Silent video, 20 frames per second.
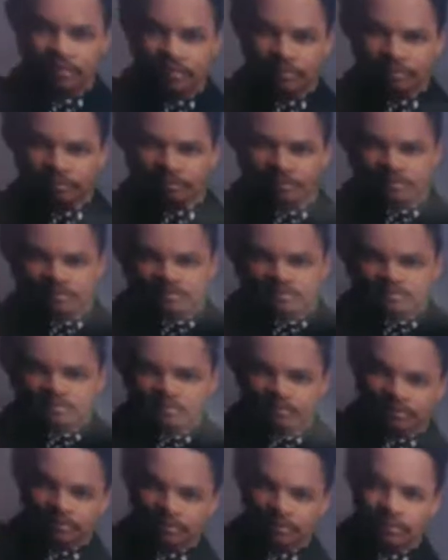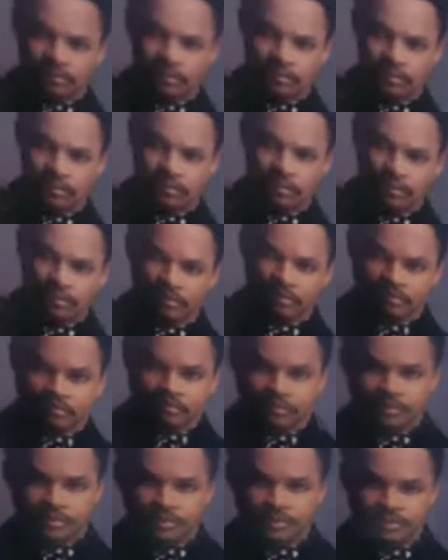his name is. He
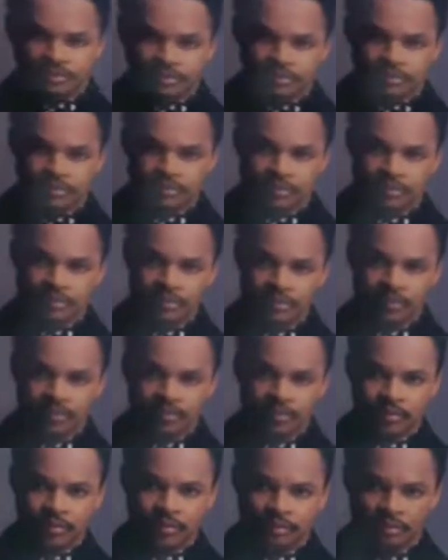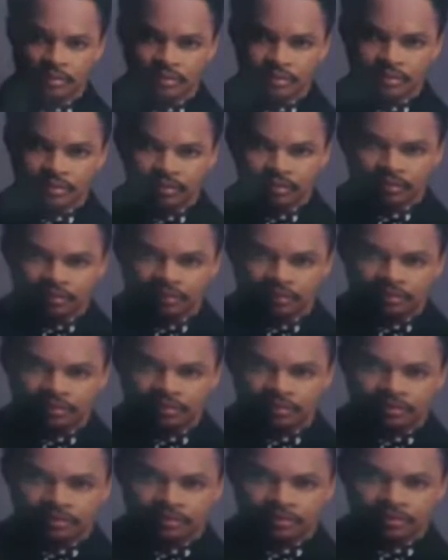did some stuff with Funkadelic
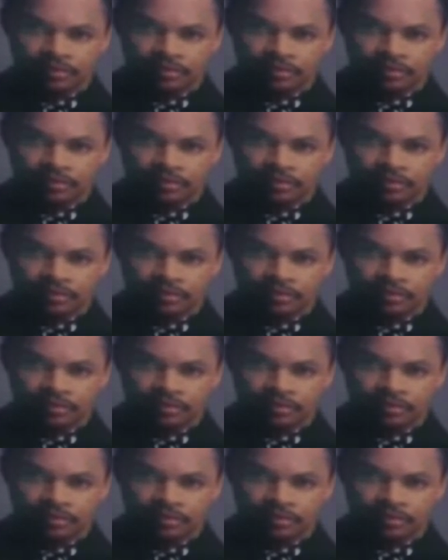Family.